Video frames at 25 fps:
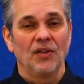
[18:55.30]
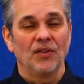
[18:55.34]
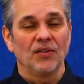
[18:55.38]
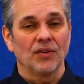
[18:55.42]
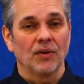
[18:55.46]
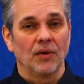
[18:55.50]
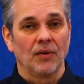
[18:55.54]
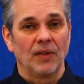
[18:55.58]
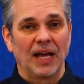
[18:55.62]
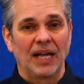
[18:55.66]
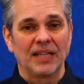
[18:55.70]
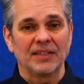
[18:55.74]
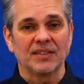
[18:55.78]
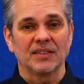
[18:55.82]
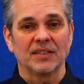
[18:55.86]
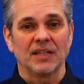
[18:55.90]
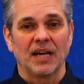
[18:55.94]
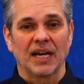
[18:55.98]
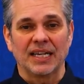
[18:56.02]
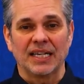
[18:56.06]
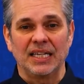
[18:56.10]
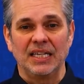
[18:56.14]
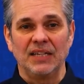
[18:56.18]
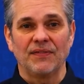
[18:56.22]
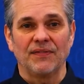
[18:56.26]
So that's
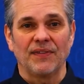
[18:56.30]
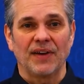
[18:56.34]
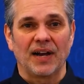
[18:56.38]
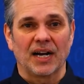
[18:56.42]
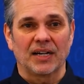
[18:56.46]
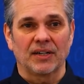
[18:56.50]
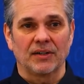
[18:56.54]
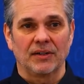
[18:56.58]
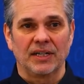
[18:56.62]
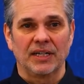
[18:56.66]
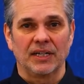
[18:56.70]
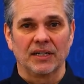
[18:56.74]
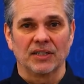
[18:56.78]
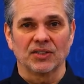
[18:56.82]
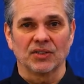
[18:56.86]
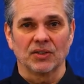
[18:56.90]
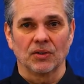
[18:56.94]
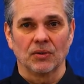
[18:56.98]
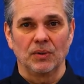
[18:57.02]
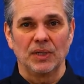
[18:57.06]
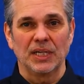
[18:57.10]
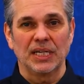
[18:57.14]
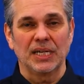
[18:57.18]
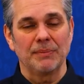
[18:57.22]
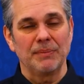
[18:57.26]
a key factor here.
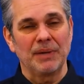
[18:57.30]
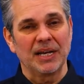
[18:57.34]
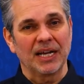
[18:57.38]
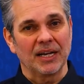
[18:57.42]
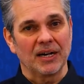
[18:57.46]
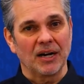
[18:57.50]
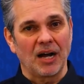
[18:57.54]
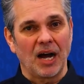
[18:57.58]
So you can make